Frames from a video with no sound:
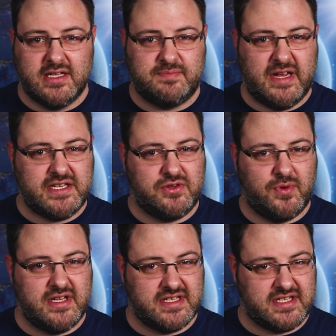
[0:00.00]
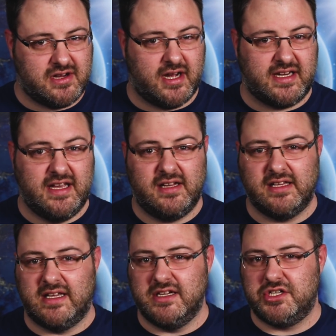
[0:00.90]
Space twin Scott
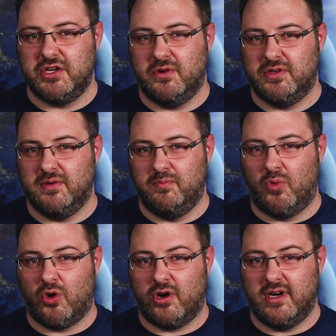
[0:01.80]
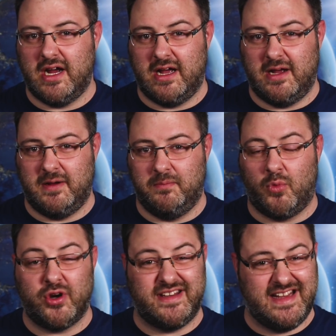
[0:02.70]
Kelly showed more, uh,
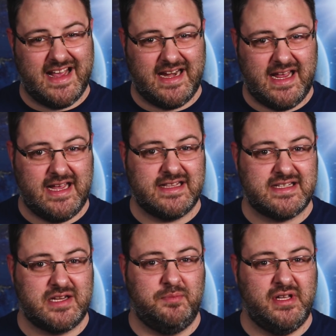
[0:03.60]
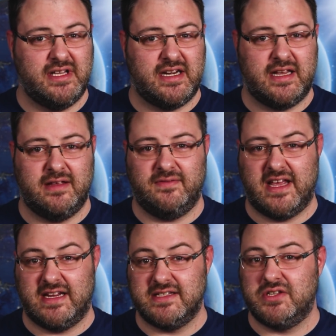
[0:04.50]
more DNA instability
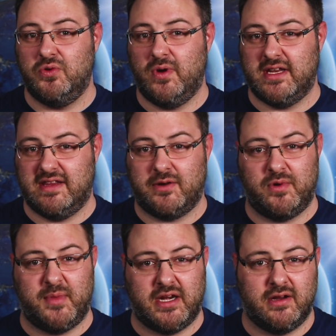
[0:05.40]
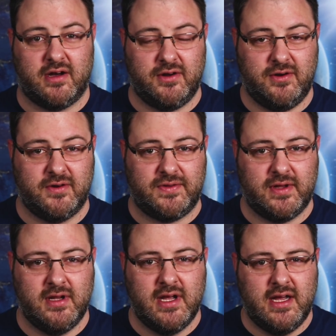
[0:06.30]
than his twin that remained on Earth.
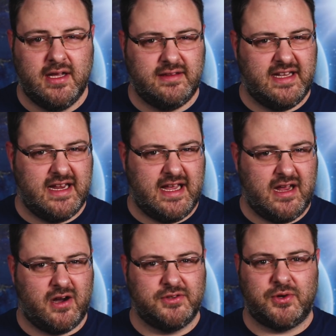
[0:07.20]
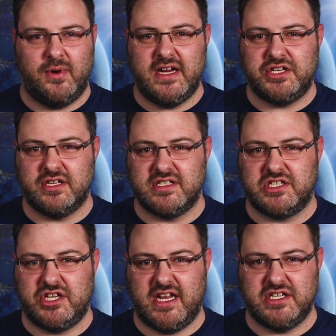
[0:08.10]
DNA alterations
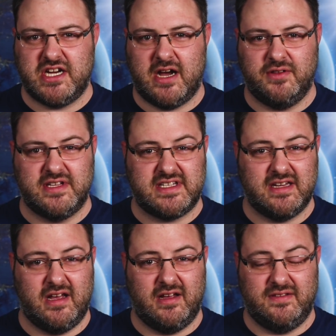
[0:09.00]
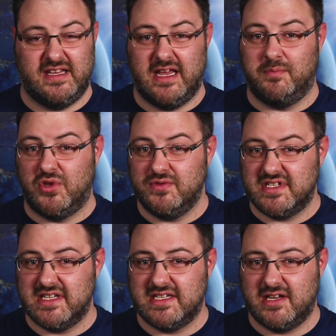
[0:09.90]
change how this, uh, the immune
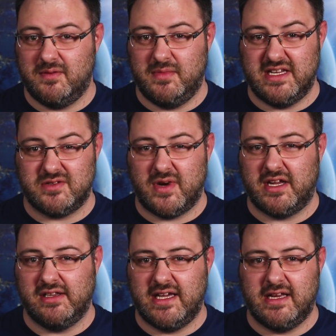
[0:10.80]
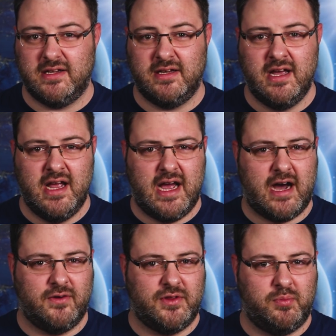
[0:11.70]
system is regulated,
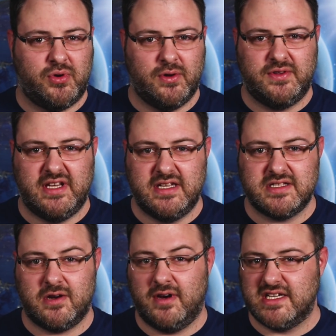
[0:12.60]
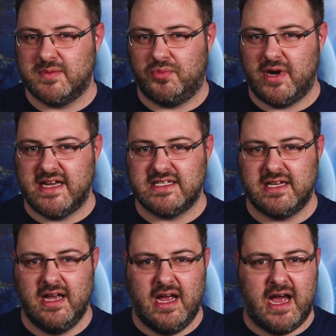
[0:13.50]
how the proteins are
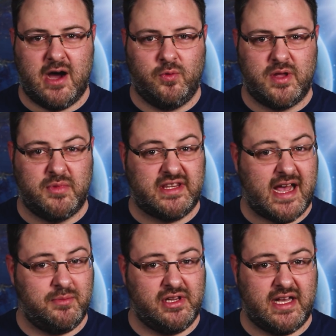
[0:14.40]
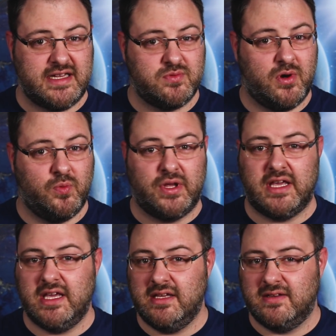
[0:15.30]
expressed, how we metabolize what we
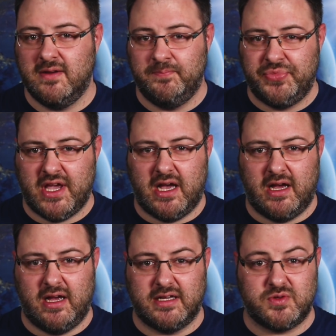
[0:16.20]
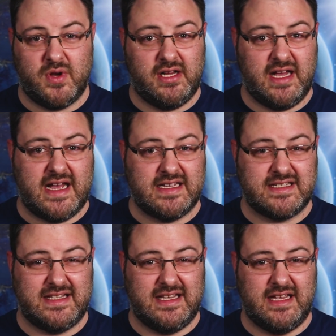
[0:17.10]
eat, uh, as well
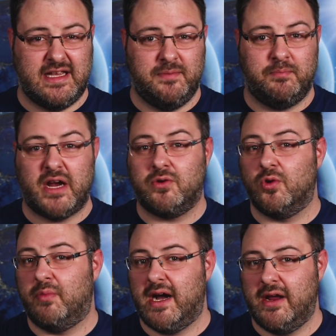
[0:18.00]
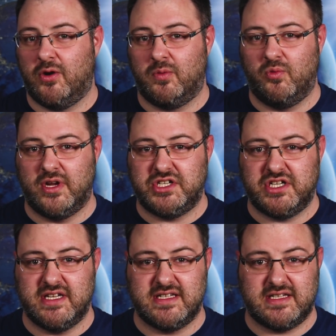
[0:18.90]
as the microbiome,
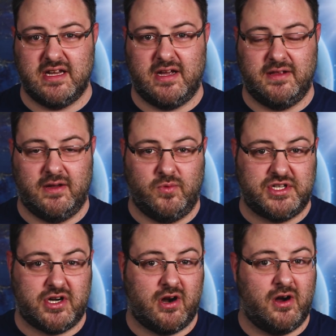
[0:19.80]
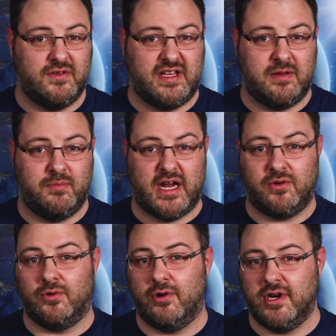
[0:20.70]
which is uh, which are all the
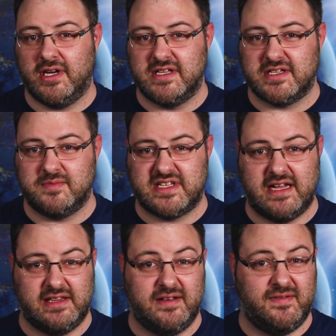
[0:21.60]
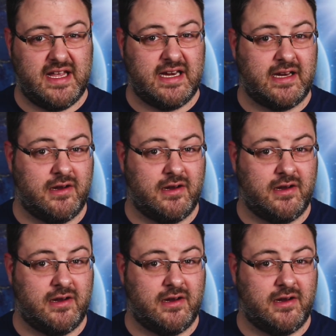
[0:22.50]
microorganisms that live in